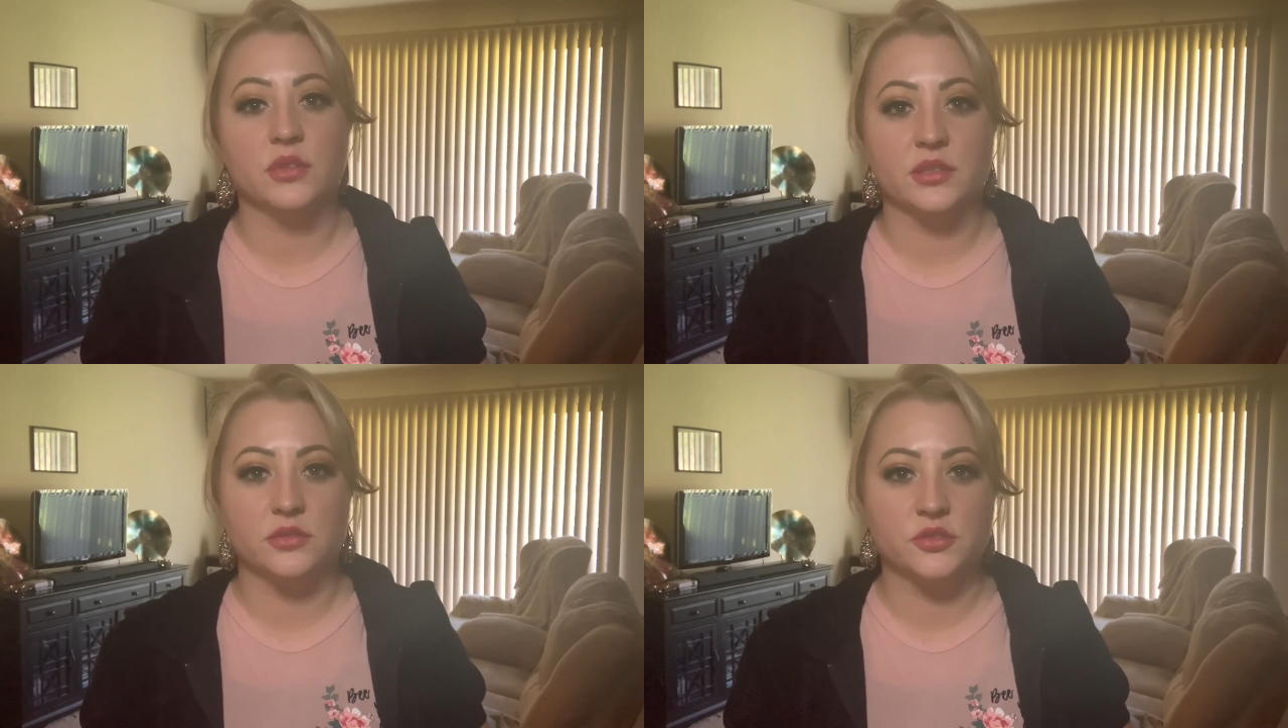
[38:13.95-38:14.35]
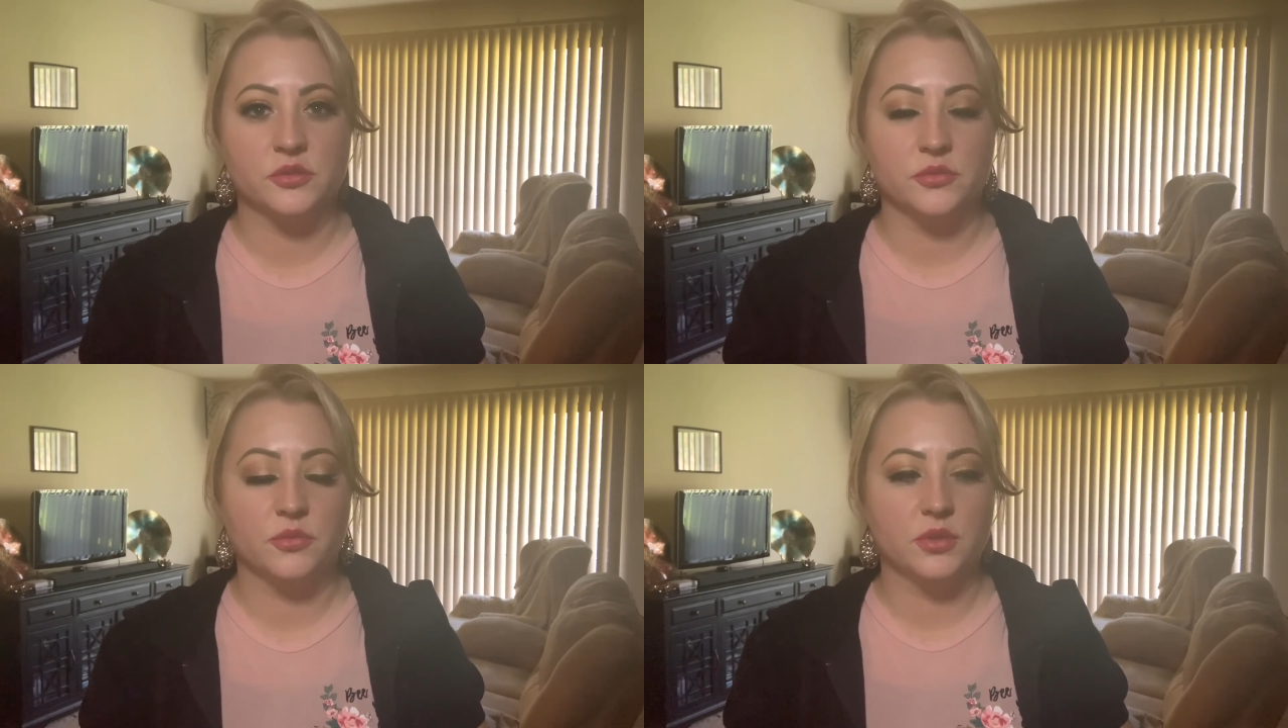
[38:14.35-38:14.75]
their
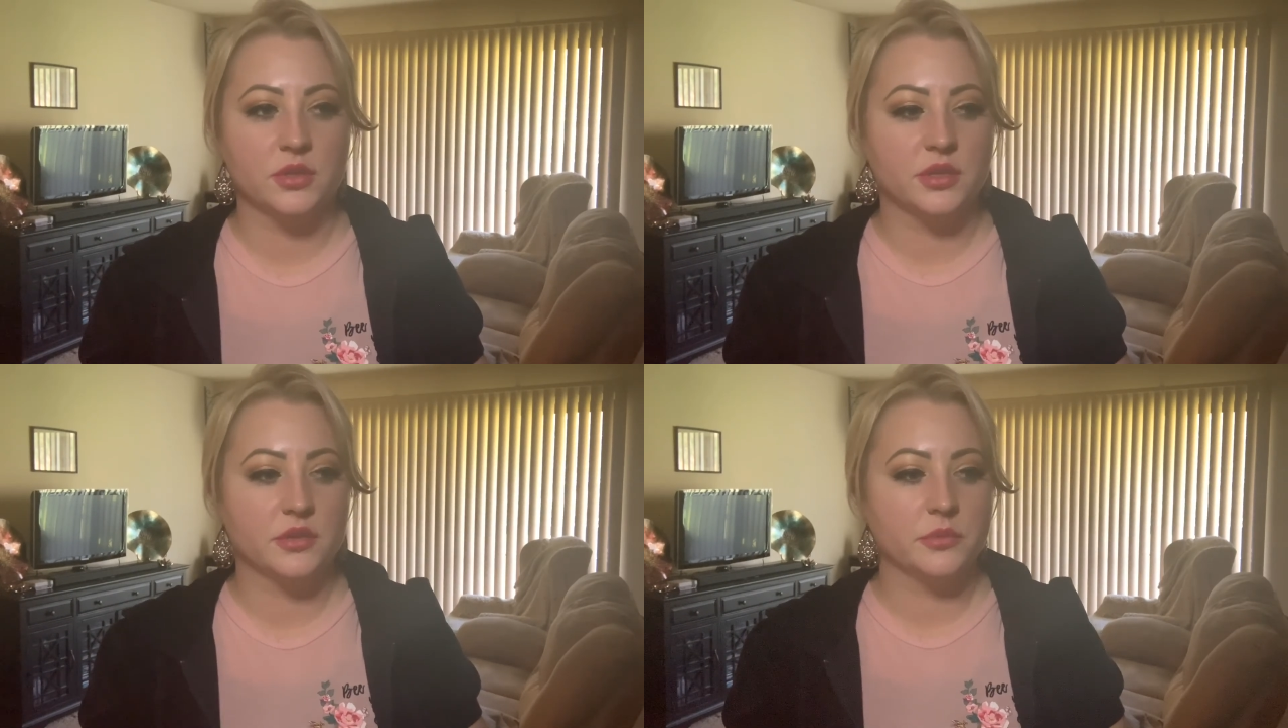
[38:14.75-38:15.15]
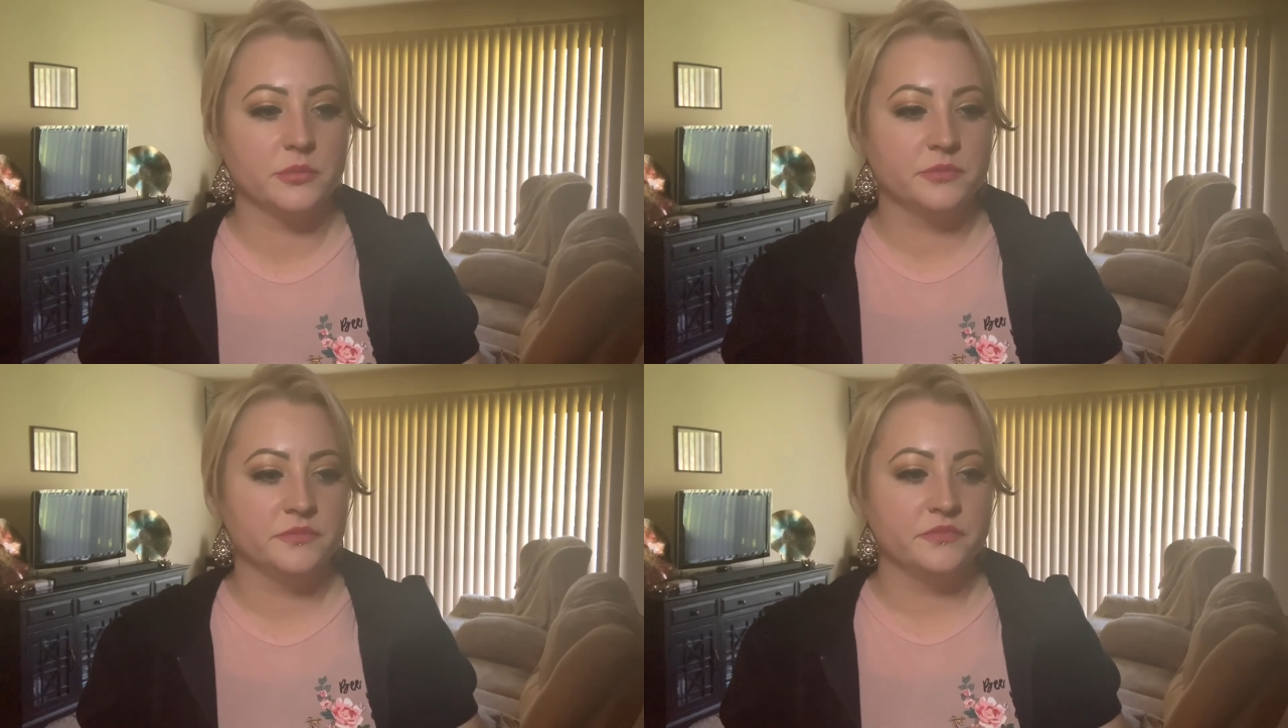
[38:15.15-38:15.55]
true worth,
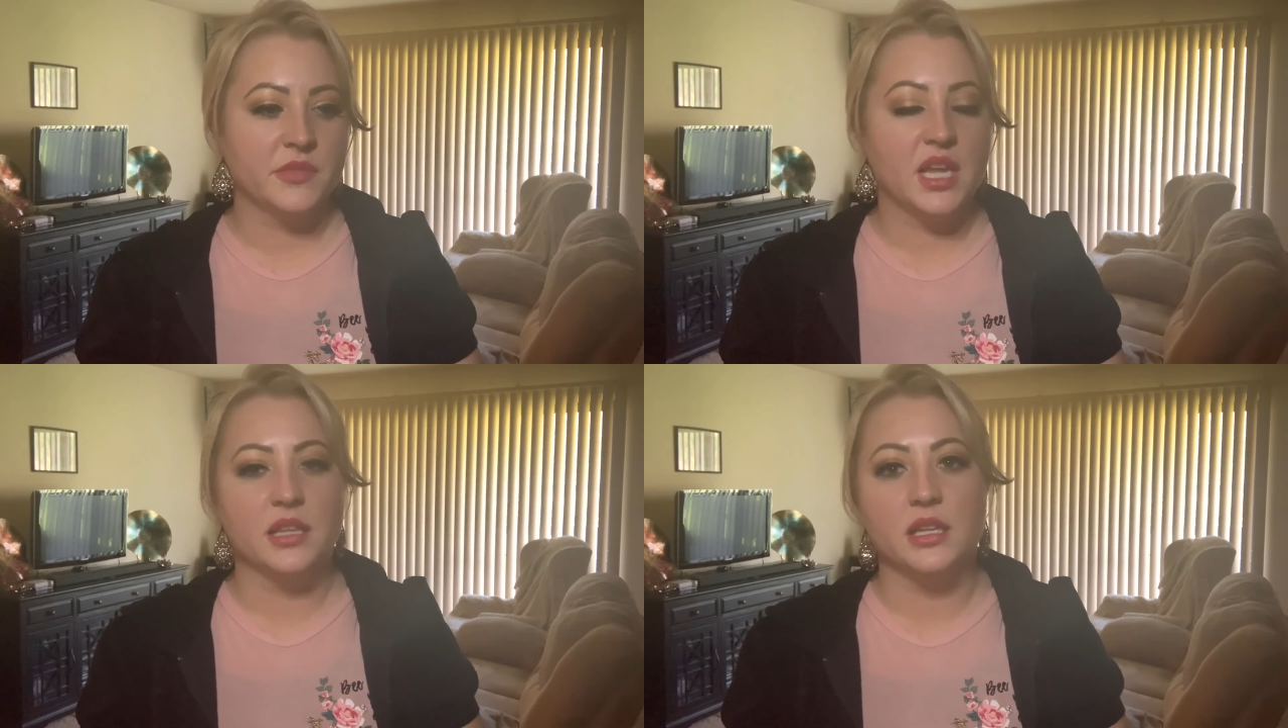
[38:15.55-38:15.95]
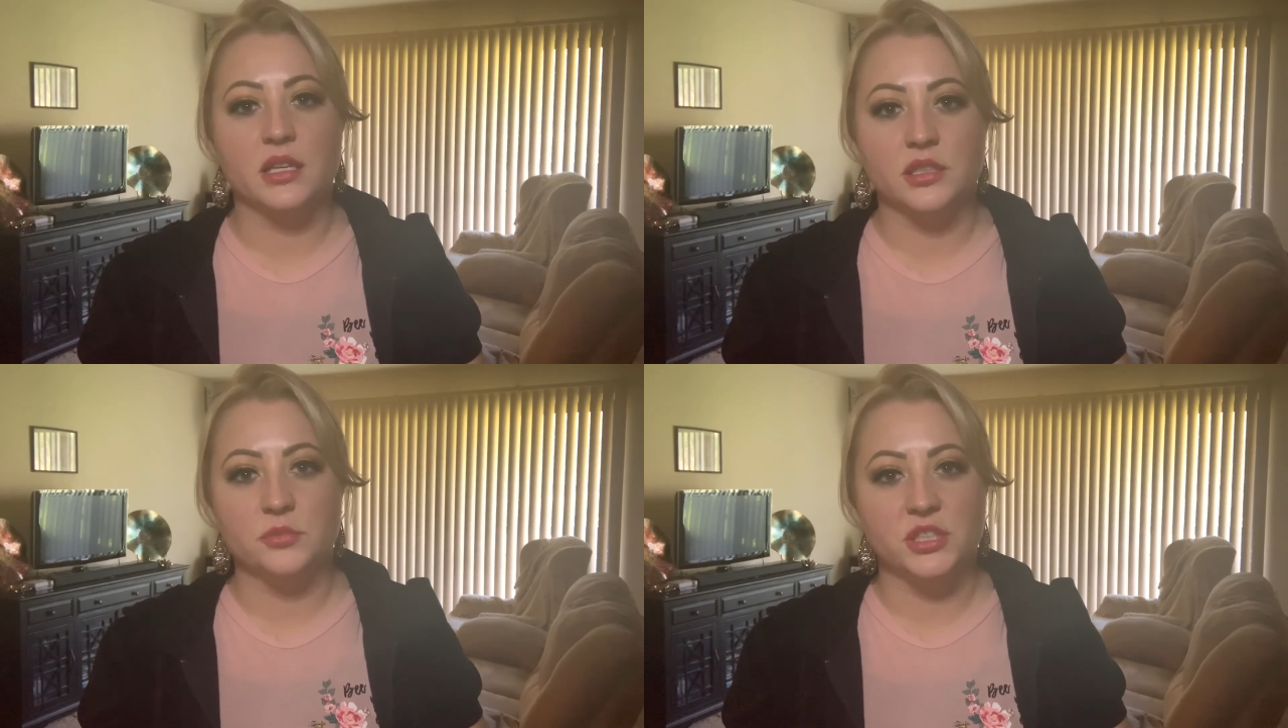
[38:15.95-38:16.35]
and they
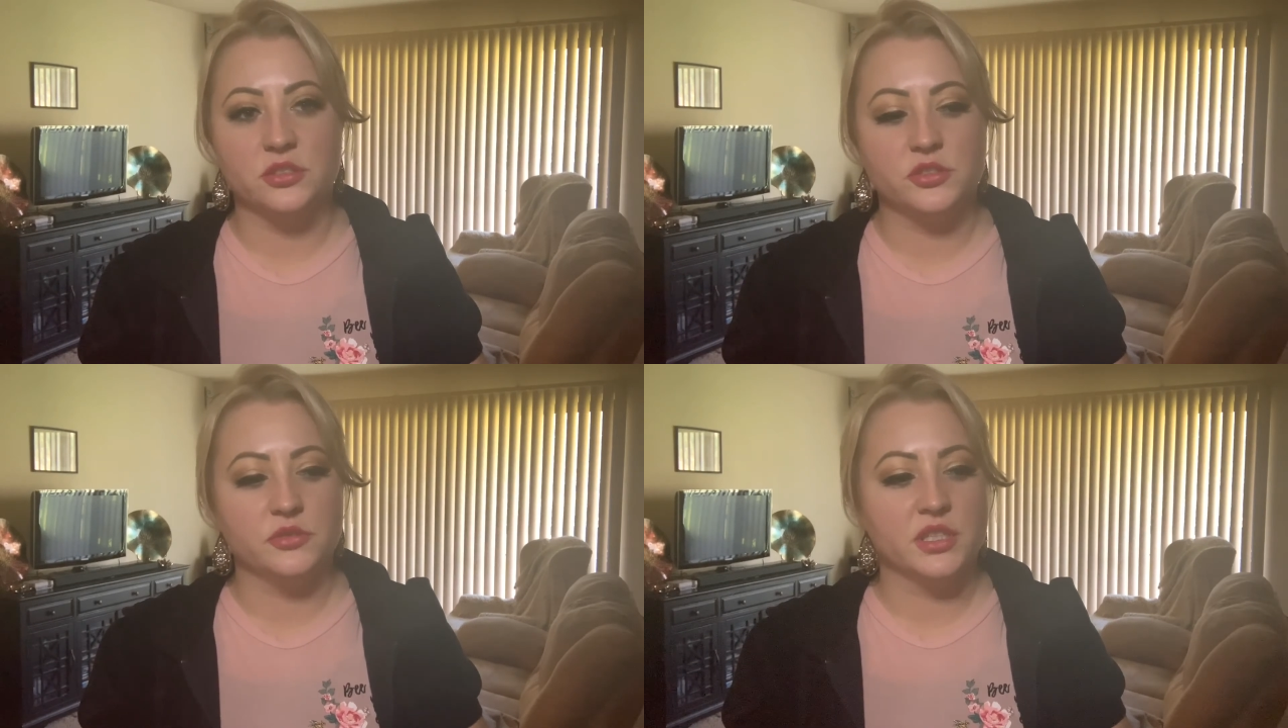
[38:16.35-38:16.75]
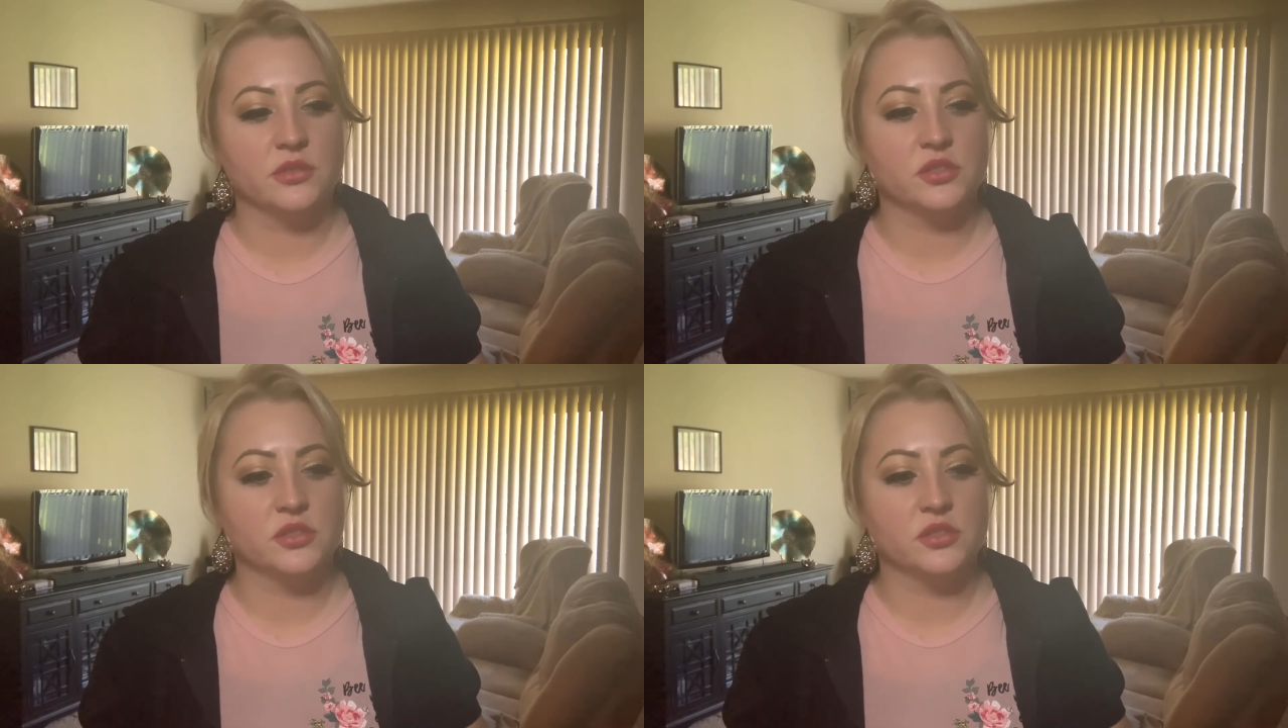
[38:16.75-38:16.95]
can meet you there.